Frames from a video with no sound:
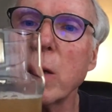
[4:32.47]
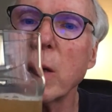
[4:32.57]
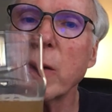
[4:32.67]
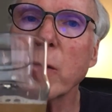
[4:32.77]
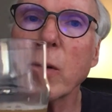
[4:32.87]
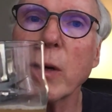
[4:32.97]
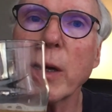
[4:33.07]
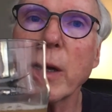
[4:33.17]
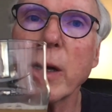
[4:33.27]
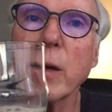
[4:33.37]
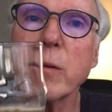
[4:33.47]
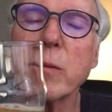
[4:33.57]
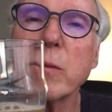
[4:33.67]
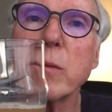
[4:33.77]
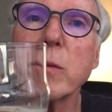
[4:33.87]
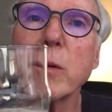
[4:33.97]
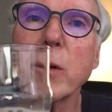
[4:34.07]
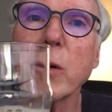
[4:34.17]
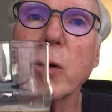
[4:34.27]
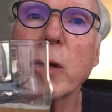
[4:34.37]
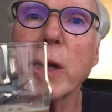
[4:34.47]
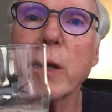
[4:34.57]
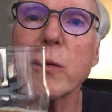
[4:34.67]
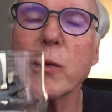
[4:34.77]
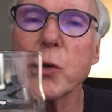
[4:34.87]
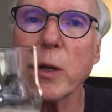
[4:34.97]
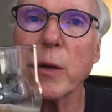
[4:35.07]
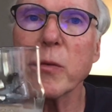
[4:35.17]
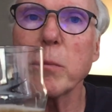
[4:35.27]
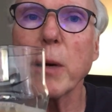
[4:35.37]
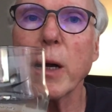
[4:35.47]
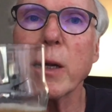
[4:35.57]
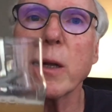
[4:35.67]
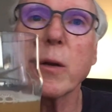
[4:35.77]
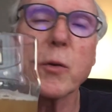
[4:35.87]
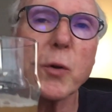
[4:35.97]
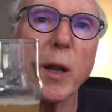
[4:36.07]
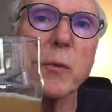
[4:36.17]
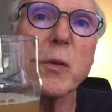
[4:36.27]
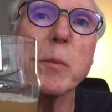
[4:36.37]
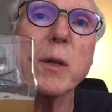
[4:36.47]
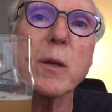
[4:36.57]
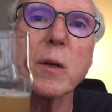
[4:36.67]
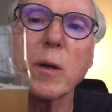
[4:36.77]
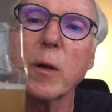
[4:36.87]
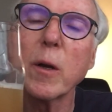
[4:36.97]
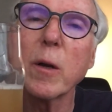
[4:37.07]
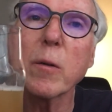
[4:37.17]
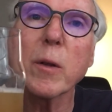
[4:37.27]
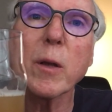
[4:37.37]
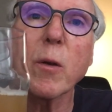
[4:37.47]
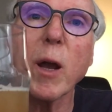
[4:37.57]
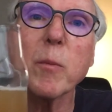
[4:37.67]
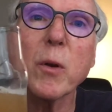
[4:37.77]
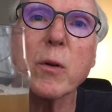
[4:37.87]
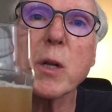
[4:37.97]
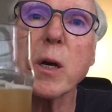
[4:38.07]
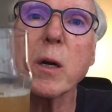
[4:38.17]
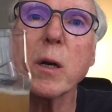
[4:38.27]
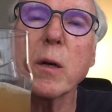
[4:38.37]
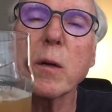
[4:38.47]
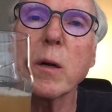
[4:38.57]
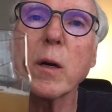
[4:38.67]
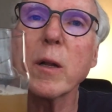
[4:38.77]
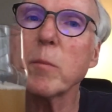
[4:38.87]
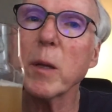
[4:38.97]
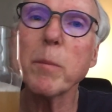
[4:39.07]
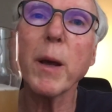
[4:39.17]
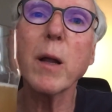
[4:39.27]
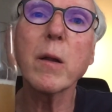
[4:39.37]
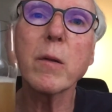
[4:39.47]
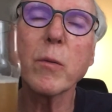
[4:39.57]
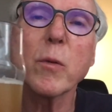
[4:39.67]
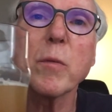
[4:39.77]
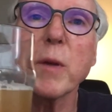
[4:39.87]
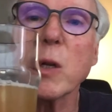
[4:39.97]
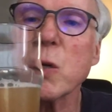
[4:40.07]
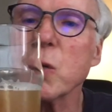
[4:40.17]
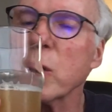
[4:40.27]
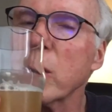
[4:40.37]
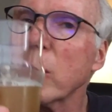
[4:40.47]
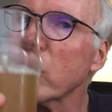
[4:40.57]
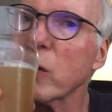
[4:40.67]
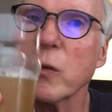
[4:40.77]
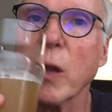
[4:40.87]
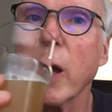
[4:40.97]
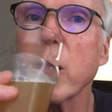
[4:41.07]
So a good hazy should have some body, and it should have something to really grab your tongue in mid-palate through the finish, and this does not.